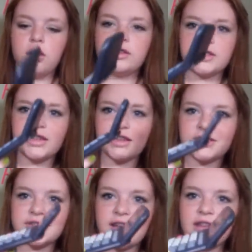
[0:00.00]
see, it
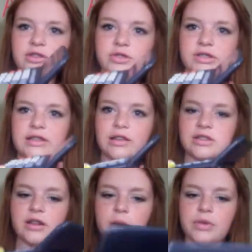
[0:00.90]
just you just tilt
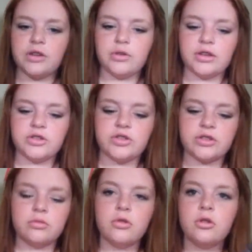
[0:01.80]
it up and you can just
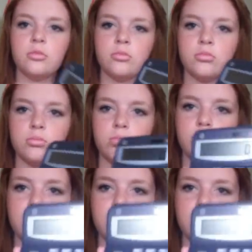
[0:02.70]
boop